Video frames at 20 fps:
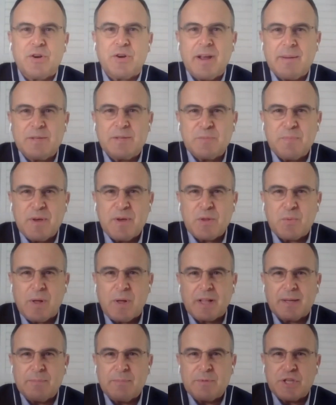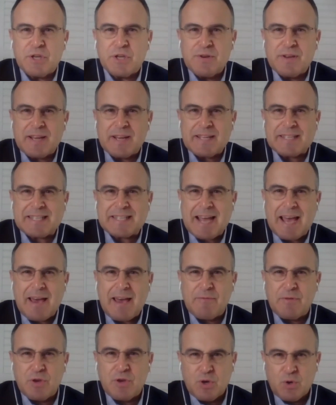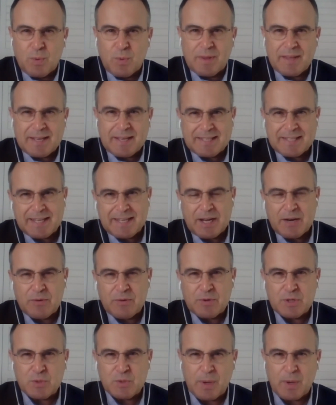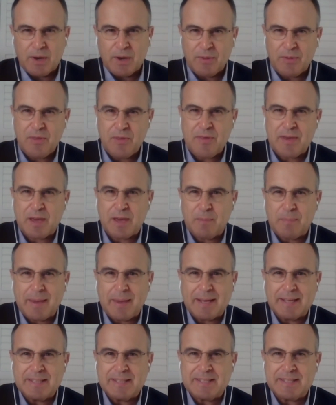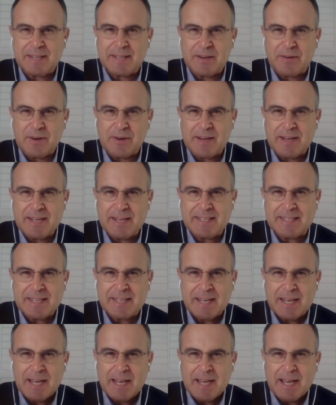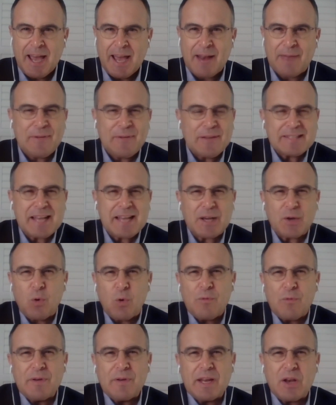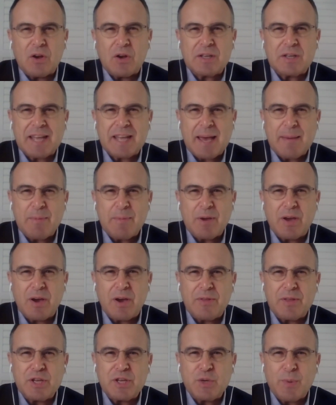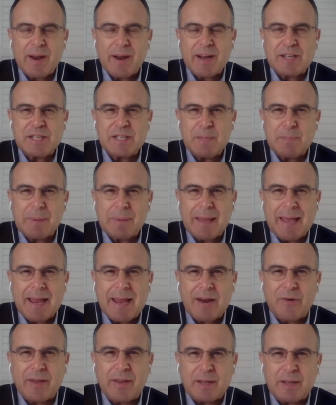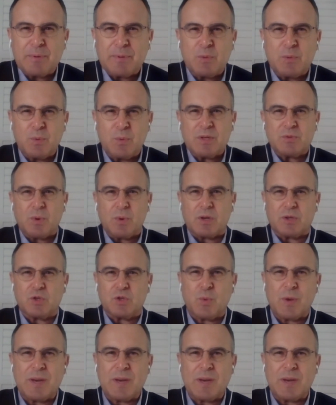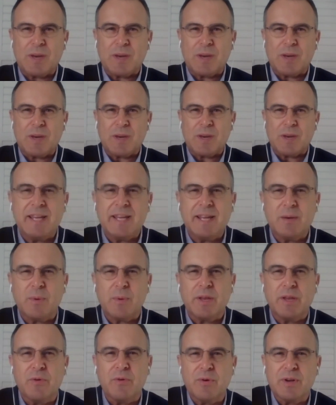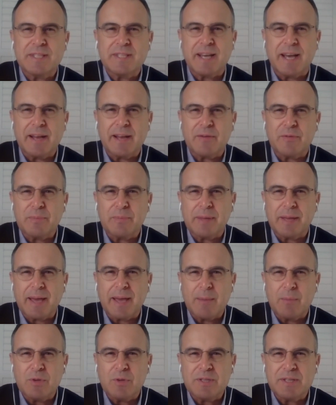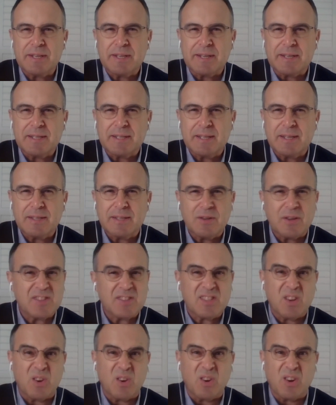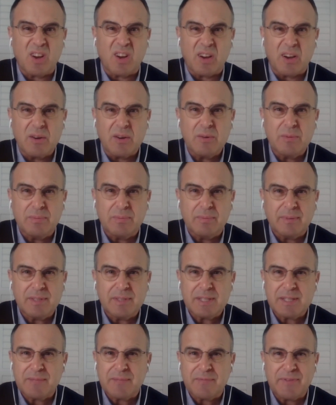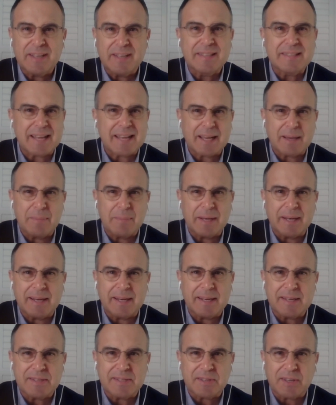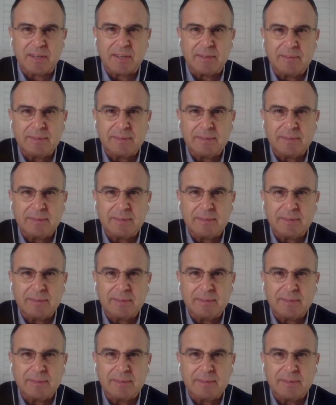Graeme Smith, welcome to you. Nice to have you with us here as well on the Think Big series. It feels like an awfully long time ago that you were actually playing cricket, but it was, 2014 when you retired from the game, wasn't it? That's not so long ago. Just feels like a million years ago.